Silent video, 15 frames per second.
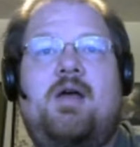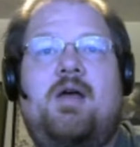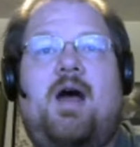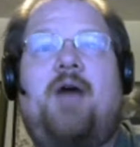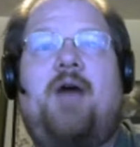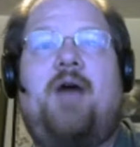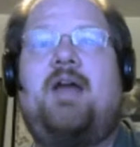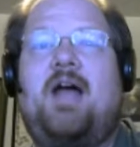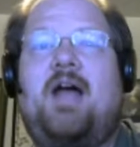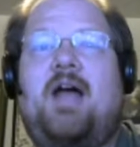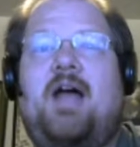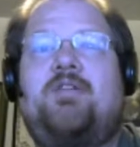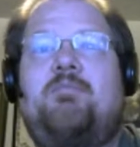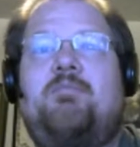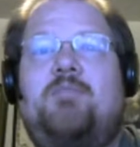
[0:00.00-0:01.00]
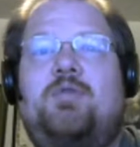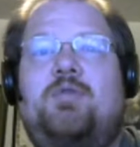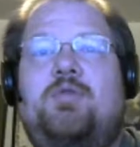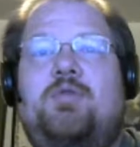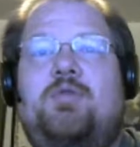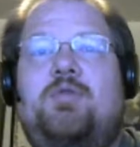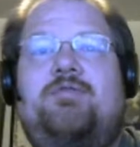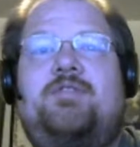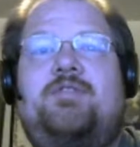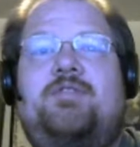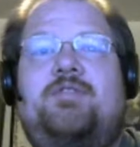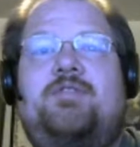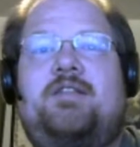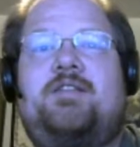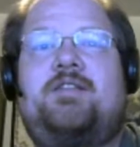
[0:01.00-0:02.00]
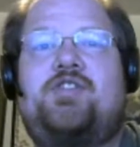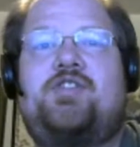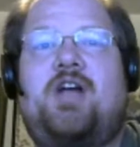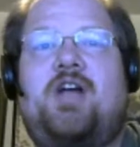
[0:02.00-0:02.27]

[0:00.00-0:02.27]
Like I've got to get close enough for whatever you determine.